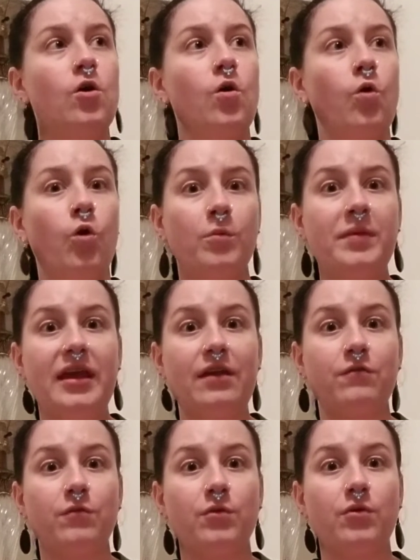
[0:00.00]
or being
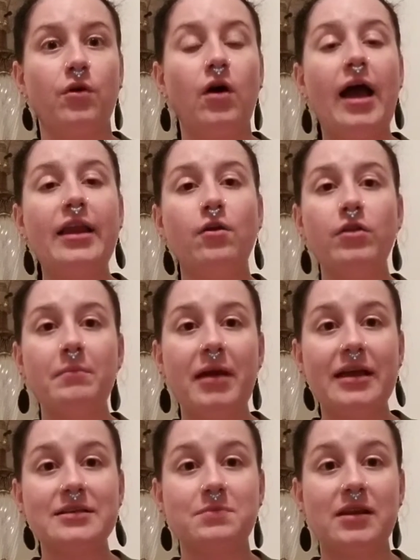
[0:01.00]
frugal. I know that my
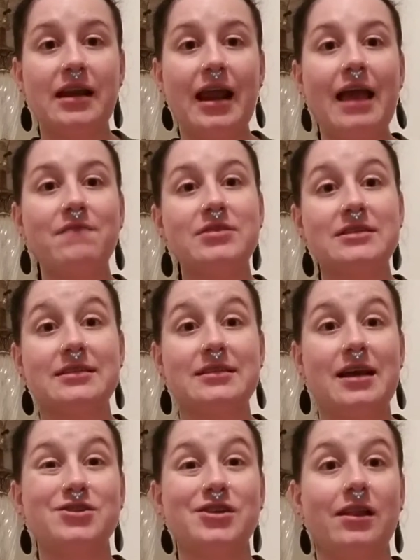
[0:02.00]
husband and I have this
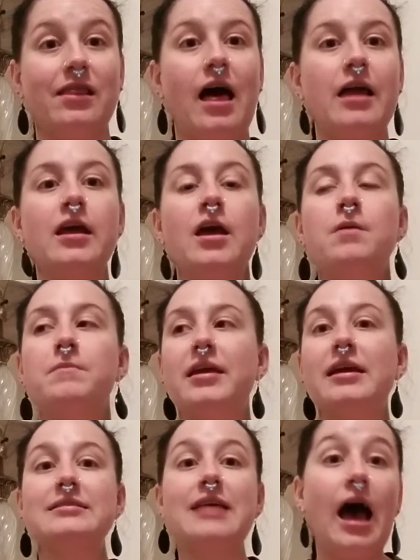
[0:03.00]
discussion a lot
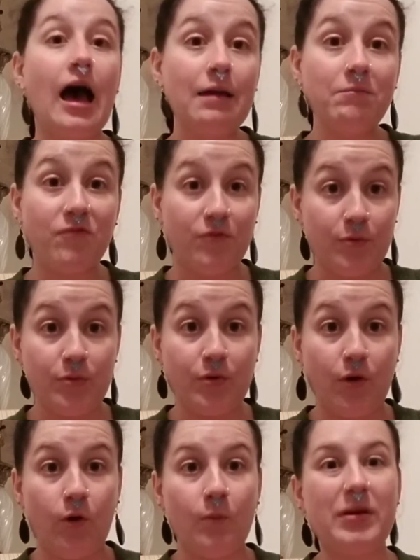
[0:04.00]
because I'm
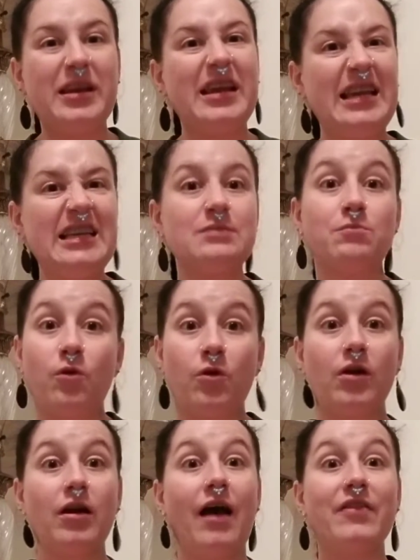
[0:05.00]
frugal, but he's
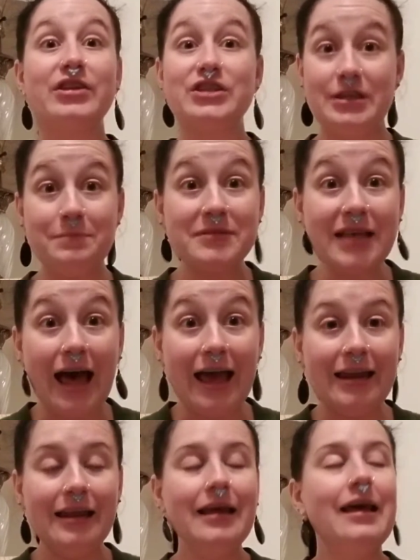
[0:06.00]
more on the cheap
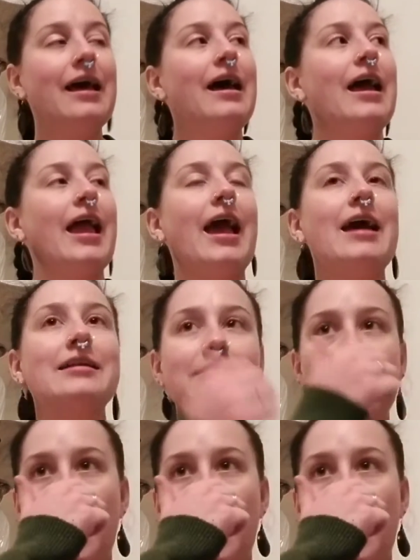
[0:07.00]
side. And